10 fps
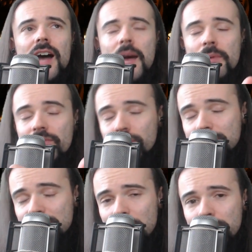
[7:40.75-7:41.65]
I'm a
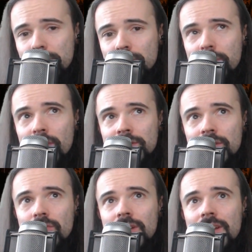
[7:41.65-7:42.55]
full-time YouTube
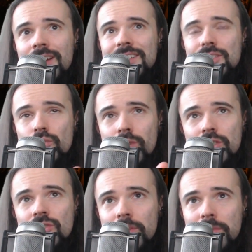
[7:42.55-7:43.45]
content creator and a
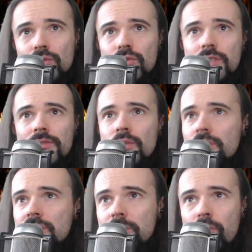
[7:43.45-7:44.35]
Twitch streamer too, so if you
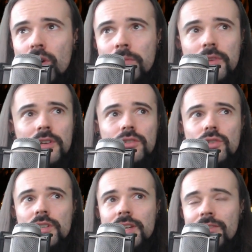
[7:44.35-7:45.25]
want to support me, you can do
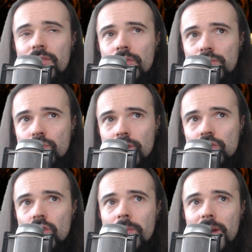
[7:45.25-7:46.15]
it either from
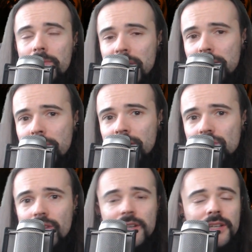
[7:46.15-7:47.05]
Twitch or by PayPal
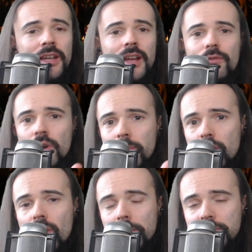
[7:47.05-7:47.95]
directly from my
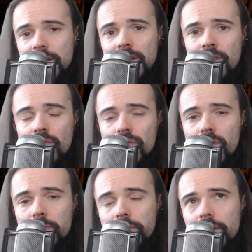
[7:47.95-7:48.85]
website
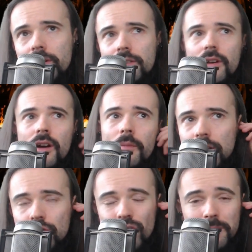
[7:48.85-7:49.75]
angryroleplayer.com.
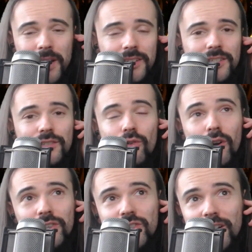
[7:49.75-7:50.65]
Join my
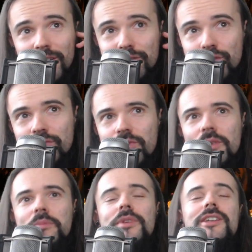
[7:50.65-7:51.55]
Discord channel too for
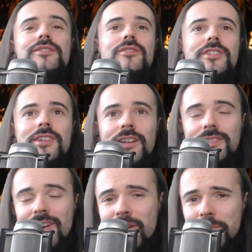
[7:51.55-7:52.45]
a place to discuss
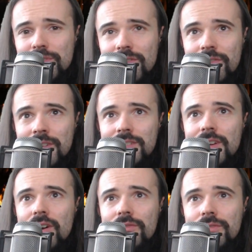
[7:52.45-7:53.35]
RPG things
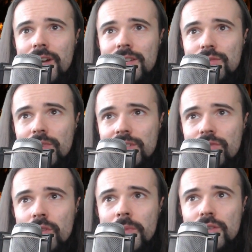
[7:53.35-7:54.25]
offline, as well as
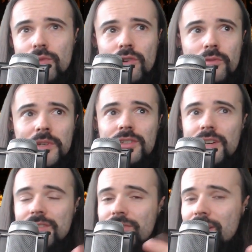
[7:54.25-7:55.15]
follow my Twitter to be
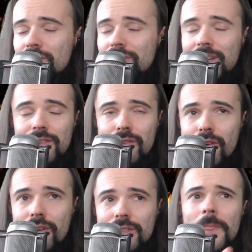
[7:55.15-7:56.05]
notified on any new
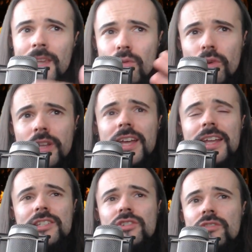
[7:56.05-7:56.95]
content. If you want to get
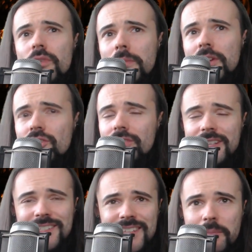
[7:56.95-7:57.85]
extra information
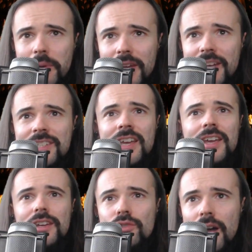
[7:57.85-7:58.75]
like sneak peeks
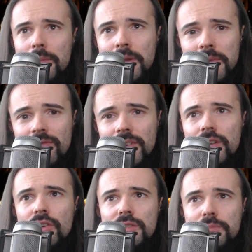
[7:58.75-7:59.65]
into upcoming
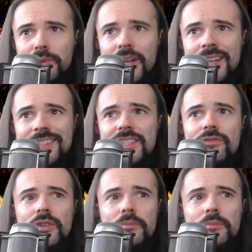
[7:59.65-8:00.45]
videos, plans, different